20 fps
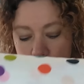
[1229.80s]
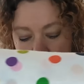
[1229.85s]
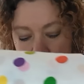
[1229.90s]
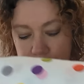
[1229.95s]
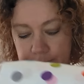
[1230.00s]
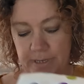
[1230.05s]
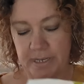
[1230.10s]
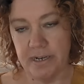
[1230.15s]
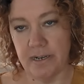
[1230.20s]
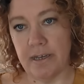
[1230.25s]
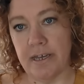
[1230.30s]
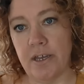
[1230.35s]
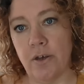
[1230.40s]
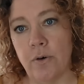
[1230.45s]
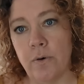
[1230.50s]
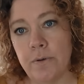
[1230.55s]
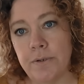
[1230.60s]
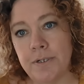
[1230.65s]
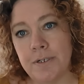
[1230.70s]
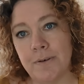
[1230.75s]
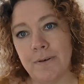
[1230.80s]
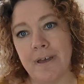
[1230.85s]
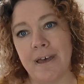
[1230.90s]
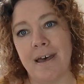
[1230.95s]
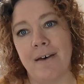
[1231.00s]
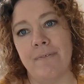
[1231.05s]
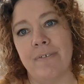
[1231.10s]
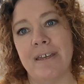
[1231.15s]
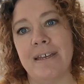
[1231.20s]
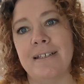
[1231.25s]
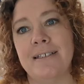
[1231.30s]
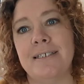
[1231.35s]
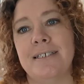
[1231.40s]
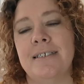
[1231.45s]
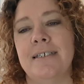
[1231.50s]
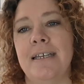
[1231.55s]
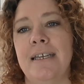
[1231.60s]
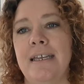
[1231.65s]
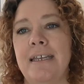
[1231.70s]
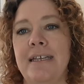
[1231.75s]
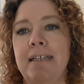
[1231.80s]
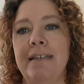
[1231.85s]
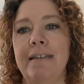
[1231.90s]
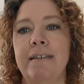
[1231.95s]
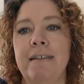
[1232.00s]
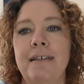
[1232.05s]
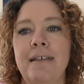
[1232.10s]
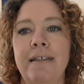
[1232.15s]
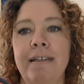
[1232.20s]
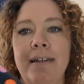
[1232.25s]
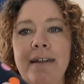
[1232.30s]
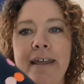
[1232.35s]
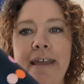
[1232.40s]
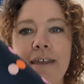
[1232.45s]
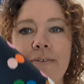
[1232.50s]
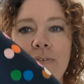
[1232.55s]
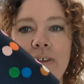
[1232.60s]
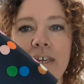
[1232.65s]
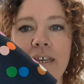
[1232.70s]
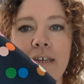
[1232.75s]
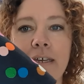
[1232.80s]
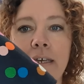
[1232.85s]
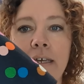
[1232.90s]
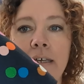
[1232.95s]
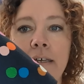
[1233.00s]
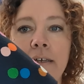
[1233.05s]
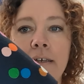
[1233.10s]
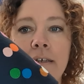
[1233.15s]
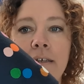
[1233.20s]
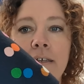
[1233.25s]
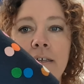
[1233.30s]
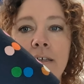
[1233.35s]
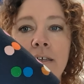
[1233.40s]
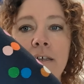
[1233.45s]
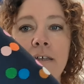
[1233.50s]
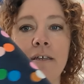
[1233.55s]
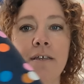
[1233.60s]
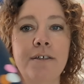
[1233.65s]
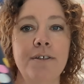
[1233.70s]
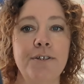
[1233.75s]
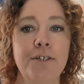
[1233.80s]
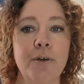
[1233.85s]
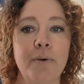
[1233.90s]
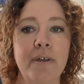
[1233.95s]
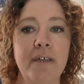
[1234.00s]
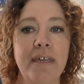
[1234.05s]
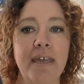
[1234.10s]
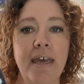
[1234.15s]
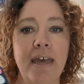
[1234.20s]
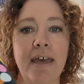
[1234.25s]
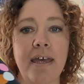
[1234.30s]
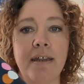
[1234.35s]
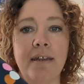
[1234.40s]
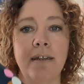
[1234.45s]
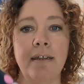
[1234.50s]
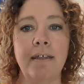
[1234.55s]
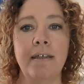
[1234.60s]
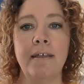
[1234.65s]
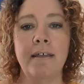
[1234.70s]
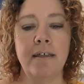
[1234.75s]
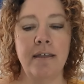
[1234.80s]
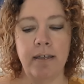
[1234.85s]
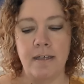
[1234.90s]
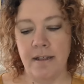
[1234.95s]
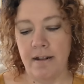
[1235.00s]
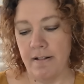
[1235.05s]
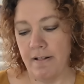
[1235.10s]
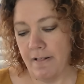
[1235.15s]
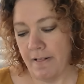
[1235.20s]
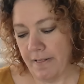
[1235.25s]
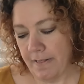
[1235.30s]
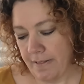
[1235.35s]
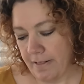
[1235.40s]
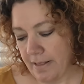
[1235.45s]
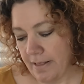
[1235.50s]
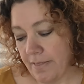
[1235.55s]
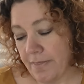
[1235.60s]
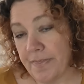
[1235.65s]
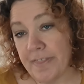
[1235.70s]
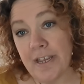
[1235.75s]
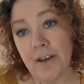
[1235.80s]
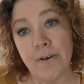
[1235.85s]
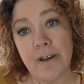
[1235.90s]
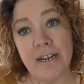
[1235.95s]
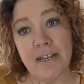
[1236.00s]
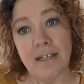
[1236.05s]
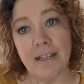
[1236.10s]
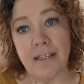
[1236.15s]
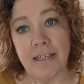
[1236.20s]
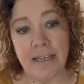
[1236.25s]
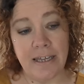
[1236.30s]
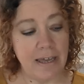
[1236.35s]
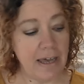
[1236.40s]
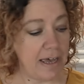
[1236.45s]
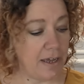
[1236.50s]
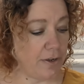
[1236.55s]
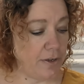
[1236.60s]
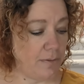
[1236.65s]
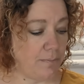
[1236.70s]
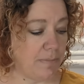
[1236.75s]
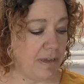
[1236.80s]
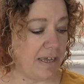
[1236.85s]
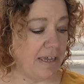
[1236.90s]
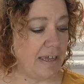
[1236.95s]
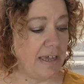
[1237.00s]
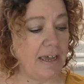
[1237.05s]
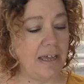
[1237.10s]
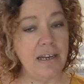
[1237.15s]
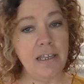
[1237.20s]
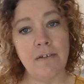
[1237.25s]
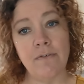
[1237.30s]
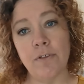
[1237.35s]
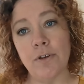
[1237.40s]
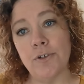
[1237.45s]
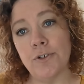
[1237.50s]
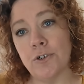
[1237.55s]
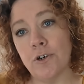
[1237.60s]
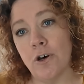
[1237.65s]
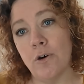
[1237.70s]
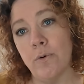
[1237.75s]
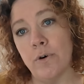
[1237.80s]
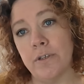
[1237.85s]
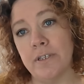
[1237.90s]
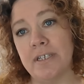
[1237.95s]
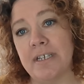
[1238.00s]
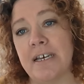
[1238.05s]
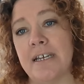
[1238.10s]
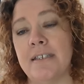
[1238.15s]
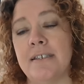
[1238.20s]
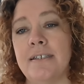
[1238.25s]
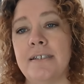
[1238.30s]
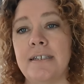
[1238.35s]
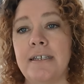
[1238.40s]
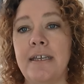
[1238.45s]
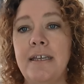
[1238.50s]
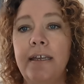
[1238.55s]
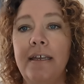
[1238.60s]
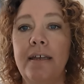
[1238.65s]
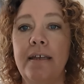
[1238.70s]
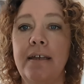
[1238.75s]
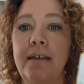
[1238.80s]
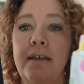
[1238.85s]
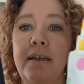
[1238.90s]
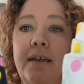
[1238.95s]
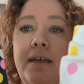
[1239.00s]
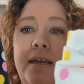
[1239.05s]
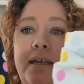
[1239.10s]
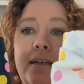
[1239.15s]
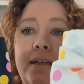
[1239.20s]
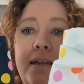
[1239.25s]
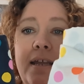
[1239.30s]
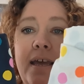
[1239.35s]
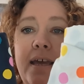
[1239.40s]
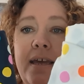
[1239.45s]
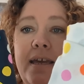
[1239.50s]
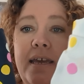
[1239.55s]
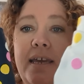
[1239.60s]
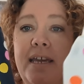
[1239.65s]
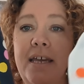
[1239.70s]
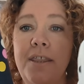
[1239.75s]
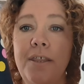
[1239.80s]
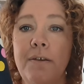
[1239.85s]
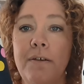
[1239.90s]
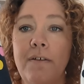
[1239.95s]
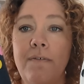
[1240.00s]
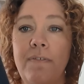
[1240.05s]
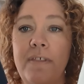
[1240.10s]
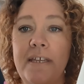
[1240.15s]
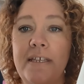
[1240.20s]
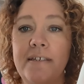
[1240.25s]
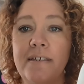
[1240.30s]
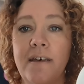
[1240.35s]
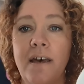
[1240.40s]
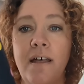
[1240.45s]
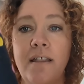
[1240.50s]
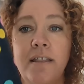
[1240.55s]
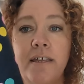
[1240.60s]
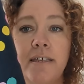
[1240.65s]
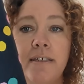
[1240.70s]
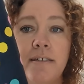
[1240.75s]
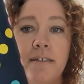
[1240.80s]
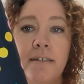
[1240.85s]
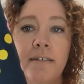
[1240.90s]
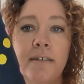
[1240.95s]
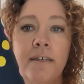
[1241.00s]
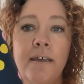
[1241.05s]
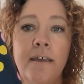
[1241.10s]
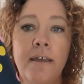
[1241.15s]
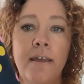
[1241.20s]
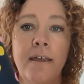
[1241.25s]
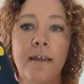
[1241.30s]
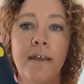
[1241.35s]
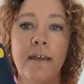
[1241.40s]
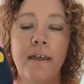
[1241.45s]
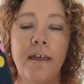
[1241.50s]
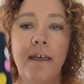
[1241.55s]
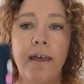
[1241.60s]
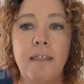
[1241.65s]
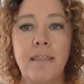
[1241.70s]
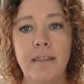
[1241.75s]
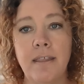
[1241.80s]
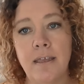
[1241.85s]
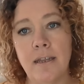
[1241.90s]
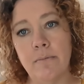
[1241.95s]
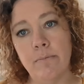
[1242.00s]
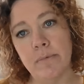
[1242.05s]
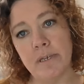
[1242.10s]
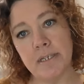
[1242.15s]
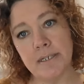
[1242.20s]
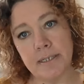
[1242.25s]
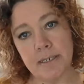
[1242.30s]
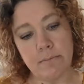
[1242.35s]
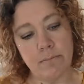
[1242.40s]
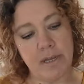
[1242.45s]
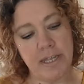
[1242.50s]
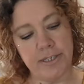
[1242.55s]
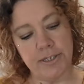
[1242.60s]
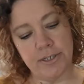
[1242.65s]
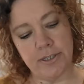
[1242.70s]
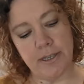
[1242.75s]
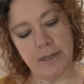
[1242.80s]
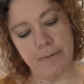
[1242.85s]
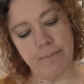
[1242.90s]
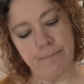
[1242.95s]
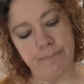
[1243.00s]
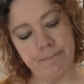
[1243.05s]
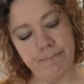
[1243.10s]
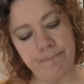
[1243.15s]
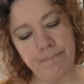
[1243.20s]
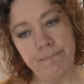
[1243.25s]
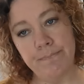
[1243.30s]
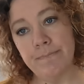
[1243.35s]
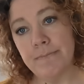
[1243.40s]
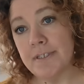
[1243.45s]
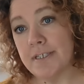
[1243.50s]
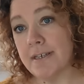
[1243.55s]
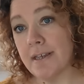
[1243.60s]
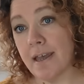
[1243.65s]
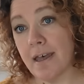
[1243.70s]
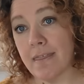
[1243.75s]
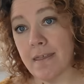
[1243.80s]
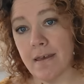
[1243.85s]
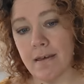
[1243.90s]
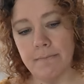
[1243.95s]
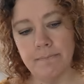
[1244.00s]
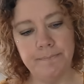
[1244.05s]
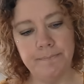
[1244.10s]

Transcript: But I also have it in navy. So again, theoretically, I could make any of those Co-ord sets in either of these colors and then mix and match them together.